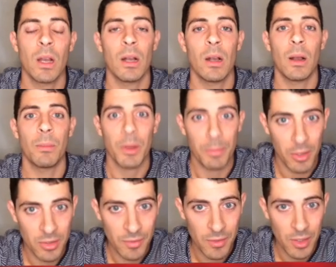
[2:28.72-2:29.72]
I'm going to pause the
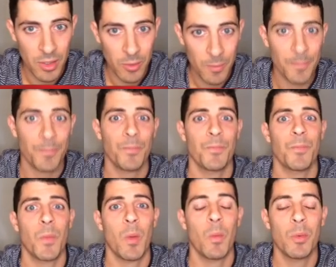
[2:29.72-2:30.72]
video.
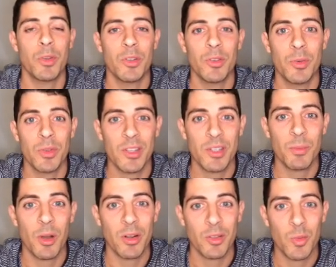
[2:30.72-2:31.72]
What would you do in this spot
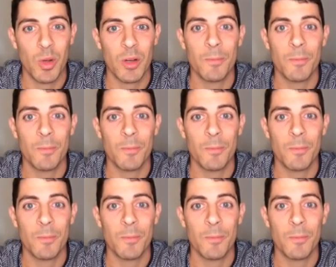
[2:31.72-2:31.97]
as well?